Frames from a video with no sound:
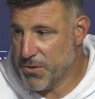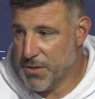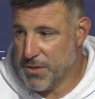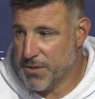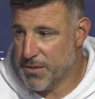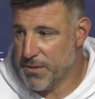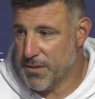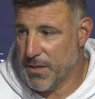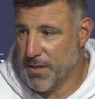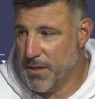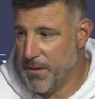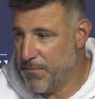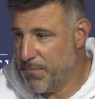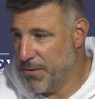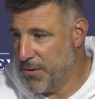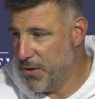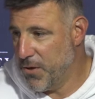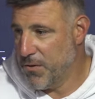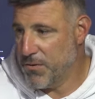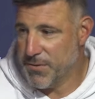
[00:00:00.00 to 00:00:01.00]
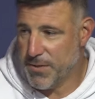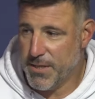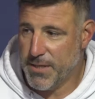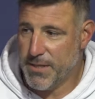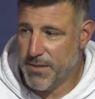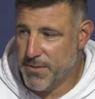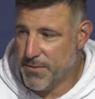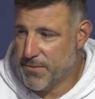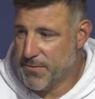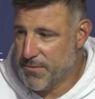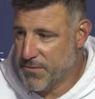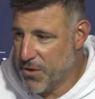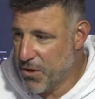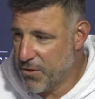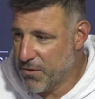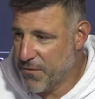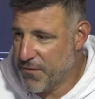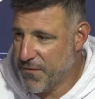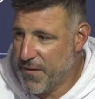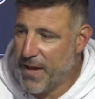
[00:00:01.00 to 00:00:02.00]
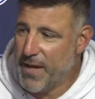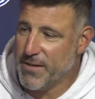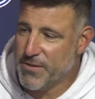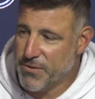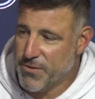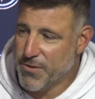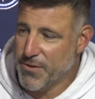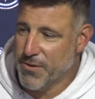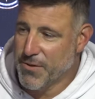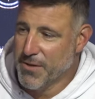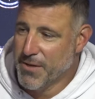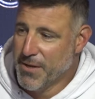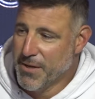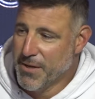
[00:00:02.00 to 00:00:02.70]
you to sleep and knows that he starts faster